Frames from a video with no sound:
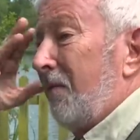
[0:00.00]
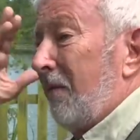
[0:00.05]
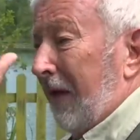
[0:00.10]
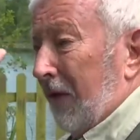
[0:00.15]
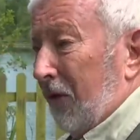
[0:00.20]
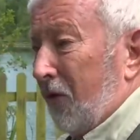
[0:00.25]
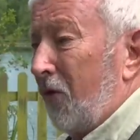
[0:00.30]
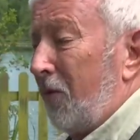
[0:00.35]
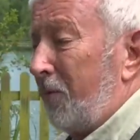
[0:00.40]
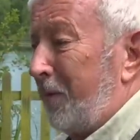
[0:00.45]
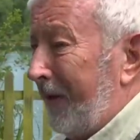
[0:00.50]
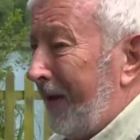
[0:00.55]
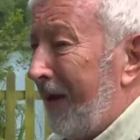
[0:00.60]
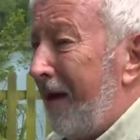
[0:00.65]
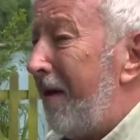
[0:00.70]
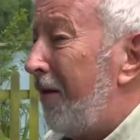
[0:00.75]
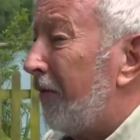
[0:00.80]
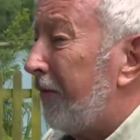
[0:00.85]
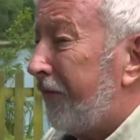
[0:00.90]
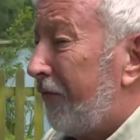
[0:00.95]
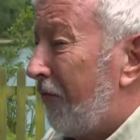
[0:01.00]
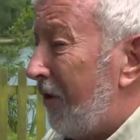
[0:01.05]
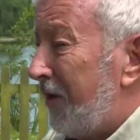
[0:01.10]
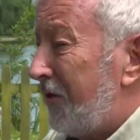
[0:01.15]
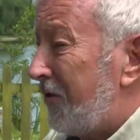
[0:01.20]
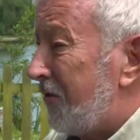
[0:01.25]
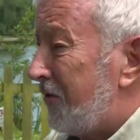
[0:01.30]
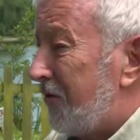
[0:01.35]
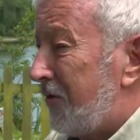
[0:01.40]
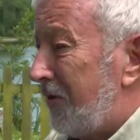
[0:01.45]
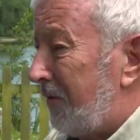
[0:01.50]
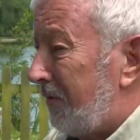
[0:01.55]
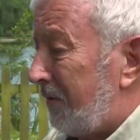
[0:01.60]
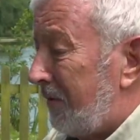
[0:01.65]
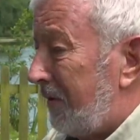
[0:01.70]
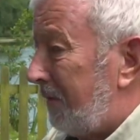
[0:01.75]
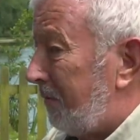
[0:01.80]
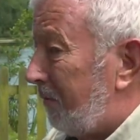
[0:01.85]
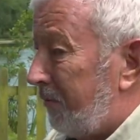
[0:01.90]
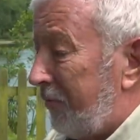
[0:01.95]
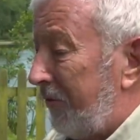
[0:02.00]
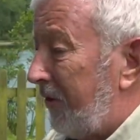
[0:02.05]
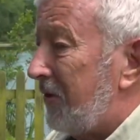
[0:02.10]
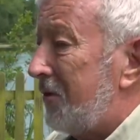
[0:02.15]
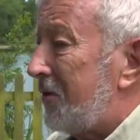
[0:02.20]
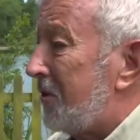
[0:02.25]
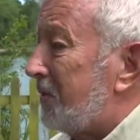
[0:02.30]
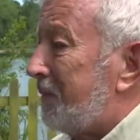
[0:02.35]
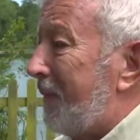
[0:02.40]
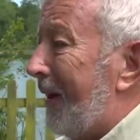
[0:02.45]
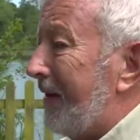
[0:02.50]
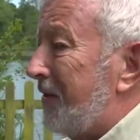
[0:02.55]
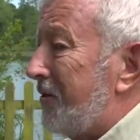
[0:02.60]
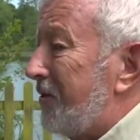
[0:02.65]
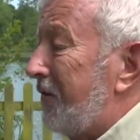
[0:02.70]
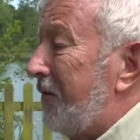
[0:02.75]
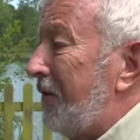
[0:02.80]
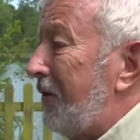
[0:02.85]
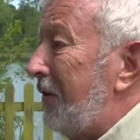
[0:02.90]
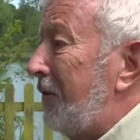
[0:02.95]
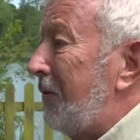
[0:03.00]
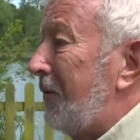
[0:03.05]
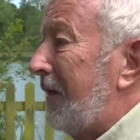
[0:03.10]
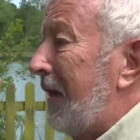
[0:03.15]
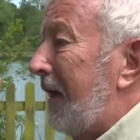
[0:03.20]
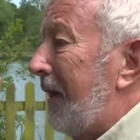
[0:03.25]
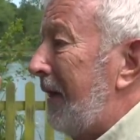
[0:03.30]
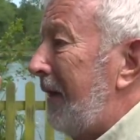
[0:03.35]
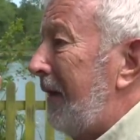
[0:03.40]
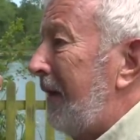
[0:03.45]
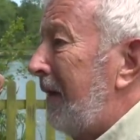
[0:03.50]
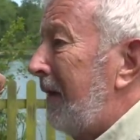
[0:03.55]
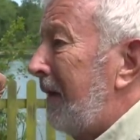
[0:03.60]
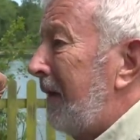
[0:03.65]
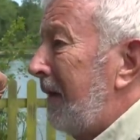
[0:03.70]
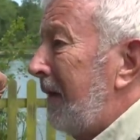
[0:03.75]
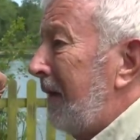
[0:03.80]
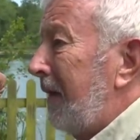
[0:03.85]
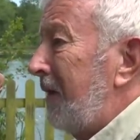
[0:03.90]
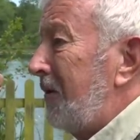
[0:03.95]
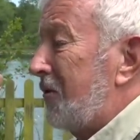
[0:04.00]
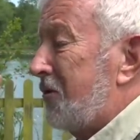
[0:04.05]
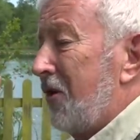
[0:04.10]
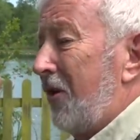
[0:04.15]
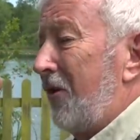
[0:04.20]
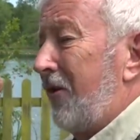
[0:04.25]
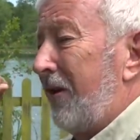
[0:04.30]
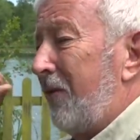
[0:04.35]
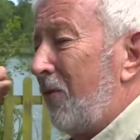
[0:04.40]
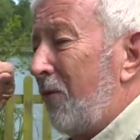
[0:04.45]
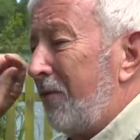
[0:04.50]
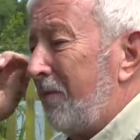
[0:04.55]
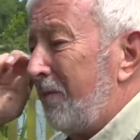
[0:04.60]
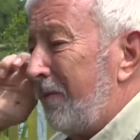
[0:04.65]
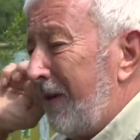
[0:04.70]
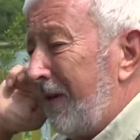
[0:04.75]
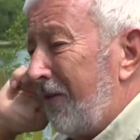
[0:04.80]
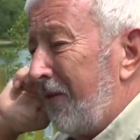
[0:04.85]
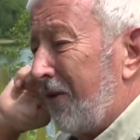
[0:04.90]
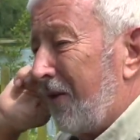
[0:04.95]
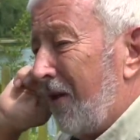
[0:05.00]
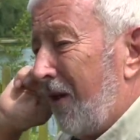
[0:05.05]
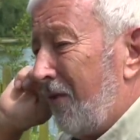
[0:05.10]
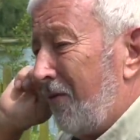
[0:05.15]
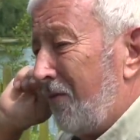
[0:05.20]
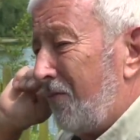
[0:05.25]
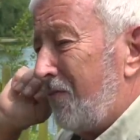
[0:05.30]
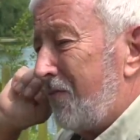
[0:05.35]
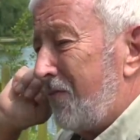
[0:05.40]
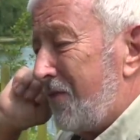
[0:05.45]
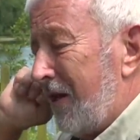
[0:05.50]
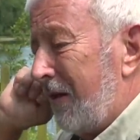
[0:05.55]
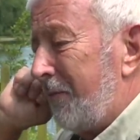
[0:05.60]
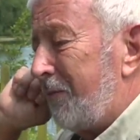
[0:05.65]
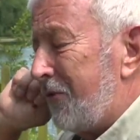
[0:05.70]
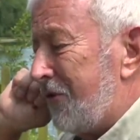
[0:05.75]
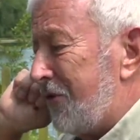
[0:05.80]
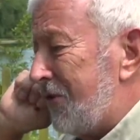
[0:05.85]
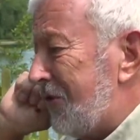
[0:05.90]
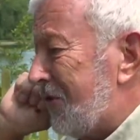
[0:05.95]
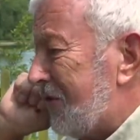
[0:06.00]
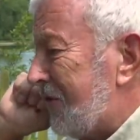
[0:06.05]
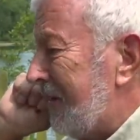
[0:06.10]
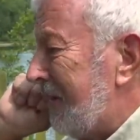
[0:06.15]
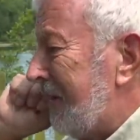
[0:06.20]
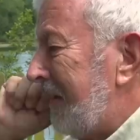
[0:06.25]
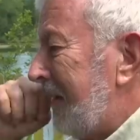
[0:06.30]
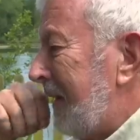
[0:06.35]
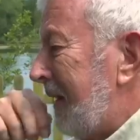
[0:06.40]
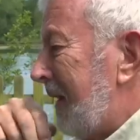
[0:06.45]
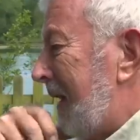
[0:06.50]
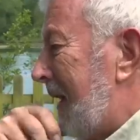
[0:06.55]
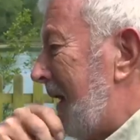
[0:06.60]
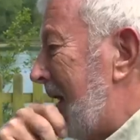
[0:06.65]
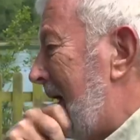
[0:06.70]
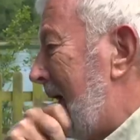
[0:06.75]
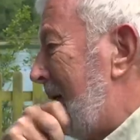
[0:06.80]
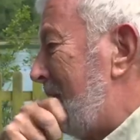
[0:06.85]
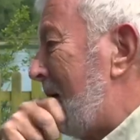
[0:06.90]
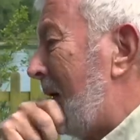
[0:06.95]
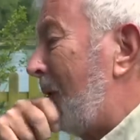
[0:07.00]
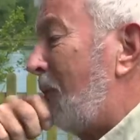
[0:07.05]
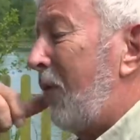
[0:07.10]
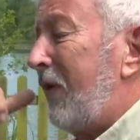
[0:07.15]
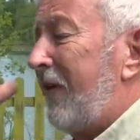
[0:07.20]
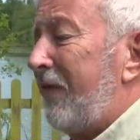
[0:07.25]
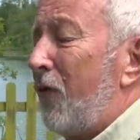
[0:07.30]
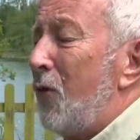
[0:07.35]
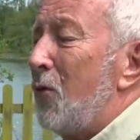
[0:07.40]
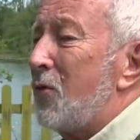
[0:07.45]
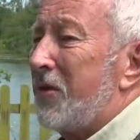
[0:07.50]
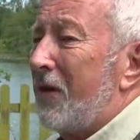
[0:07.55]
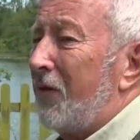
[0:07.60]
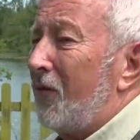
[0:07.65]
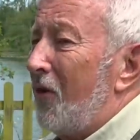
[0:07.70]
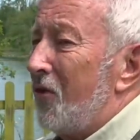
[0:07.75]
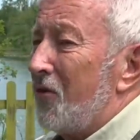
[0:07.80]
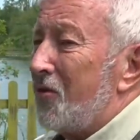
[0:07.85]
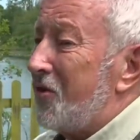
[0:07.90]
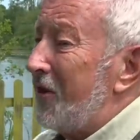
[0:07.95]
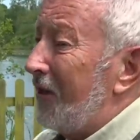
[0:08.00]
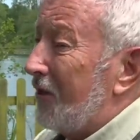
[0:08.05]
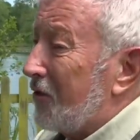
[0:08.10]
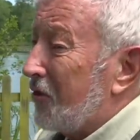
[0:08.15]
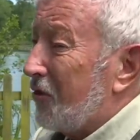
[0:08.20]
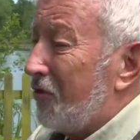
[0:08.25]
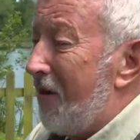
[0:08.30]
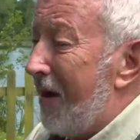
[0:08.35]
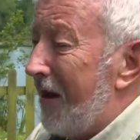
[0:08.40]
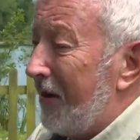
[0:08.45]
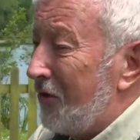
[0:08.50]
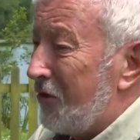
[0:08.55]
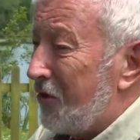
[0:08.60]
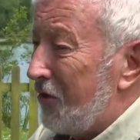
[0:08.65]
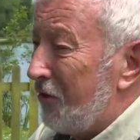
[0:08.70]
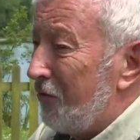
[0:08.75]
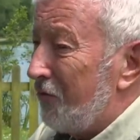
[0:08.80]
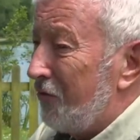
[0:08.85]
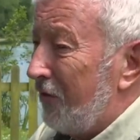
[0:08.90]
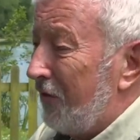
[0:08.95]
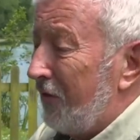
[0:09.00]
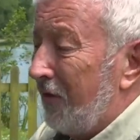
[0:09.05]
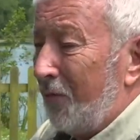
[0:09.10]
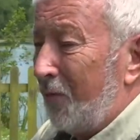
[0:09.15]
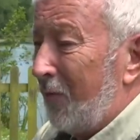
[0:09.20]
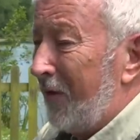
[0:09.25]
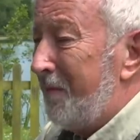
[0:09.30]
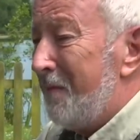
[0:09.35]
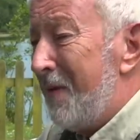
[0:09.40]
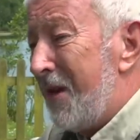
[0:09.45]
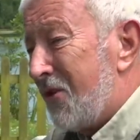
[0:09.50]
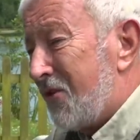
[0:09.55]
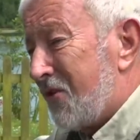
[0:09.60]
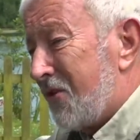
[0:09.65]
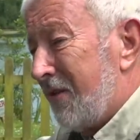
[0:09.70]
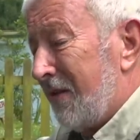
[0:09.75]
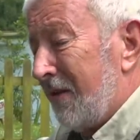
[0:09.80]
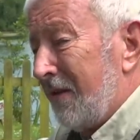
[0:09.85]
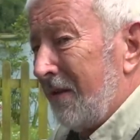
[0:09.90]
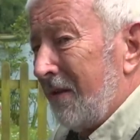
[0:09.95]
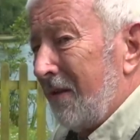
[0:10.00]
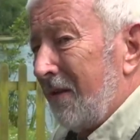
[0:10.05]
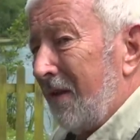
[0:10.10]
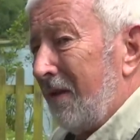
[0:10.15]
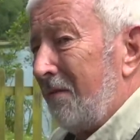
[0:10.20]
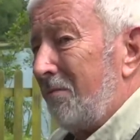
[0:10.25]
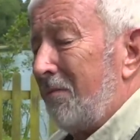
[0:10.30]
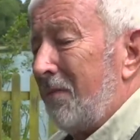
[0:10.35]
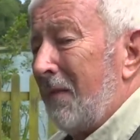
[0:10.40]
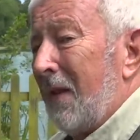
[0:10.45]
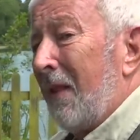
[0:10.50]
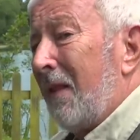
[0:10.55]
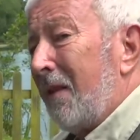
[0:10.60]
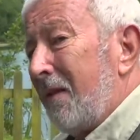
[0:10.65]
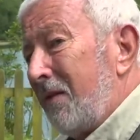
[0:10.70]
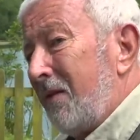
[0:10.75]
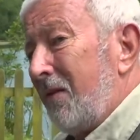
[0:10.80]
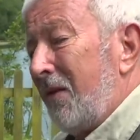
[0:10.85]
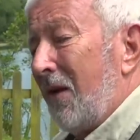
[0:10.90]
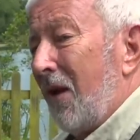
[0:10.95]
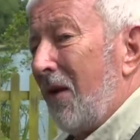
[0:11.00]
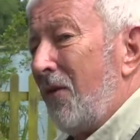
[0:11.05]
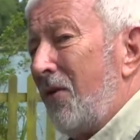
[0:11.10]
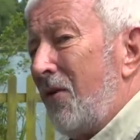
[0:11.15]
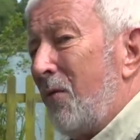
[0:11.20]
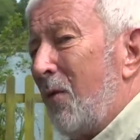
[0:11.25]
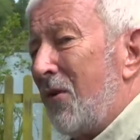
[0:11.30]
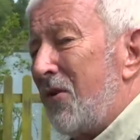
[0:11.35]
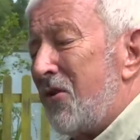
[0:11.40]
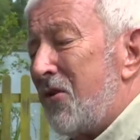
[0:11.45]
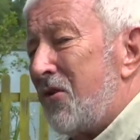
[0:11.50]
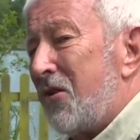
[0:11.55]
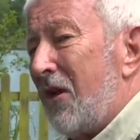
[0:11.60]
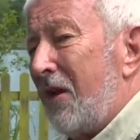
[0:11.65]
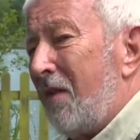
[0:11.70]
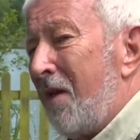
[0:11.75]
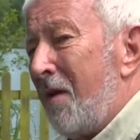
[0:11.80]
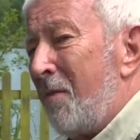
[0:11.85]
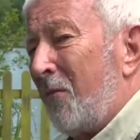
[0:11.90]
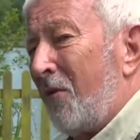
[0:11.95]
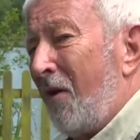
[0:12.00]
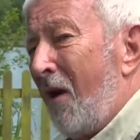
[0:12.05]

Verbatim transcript: it could be health reasons that, that, brings us back to the UK. It certainly wouldn't be the cold temperatures. Um, and we've also got six grandchildren that we miss and you know, you want to see them